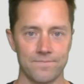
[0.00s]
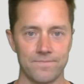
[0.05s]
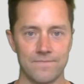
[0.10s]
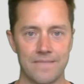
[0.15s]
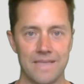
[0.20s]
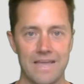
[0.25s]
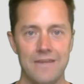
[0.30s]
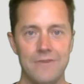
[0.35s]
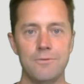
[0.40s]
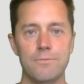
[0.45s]

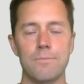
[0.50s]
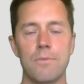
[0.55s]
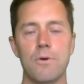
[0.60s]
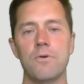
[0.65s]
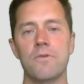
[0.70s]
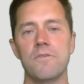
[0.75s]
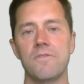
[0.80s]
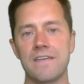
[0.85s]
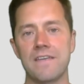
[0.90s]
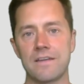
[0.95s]
How do you
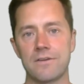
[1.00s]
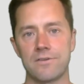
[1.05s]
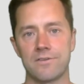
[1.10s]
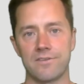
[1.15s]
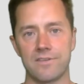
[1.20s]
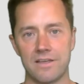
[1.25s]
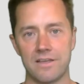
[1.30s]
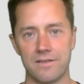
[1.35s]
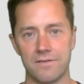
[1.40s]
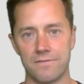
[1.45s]
motivate
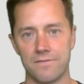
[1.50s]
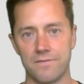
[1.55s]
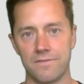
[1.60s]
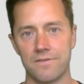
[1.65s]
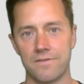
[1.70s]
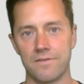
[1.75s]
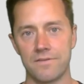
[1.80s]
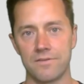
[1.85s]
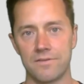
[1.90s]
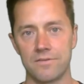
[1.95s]
yourself
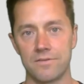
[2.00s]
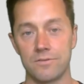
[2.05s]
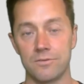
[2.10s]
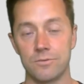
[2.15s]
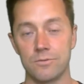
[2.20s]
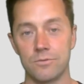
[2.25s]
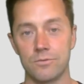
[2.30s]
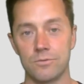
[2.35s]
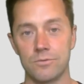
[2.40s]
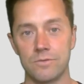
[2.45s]

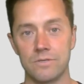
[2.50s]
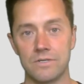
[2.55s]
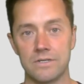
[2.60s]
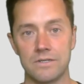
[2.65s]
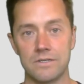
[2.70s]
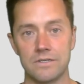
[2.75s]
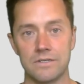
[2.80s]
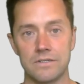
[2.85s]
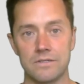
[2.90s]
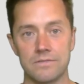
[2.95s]
to
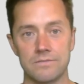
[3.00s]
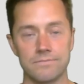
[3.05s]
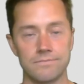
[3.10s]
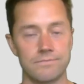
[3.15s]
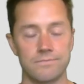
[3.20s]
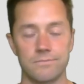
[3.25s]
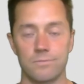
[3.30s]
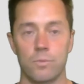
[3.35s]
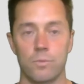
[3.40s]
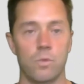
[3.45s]

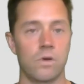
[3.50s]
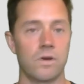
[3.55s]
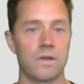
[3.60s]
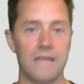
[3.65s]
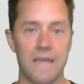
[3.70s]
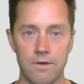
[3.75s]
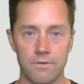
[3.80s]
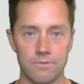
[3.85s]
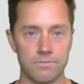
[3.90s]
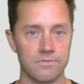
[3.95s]
work
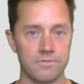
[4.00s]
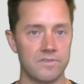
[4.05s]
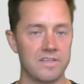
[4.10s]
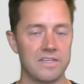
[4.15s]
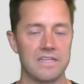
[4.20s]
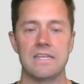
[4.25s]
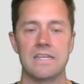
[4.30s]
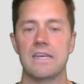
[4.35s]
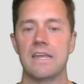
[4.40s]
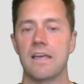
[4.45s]
out, to
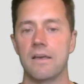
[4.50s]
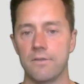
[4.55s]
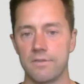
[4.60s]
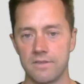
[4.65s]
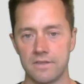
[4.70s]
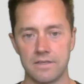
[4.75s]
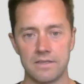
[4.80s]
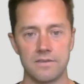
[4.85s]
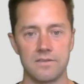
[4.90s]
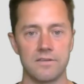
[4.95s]
eat
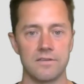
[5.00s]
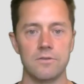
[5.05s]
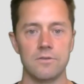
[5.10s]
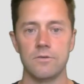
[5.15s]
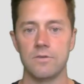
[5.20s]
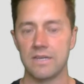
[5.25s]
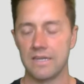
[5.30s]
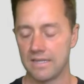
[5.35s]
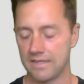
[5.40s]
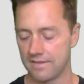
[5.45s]
healthy, to
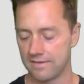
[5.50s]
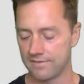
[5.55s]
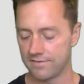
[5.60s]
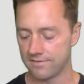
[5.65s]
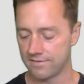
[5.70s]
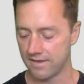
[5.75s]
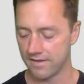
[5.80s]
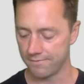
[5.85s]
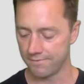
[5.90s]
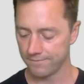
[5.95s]
do any of this
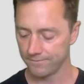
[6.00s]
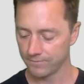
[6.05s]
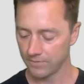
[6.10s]
stuff?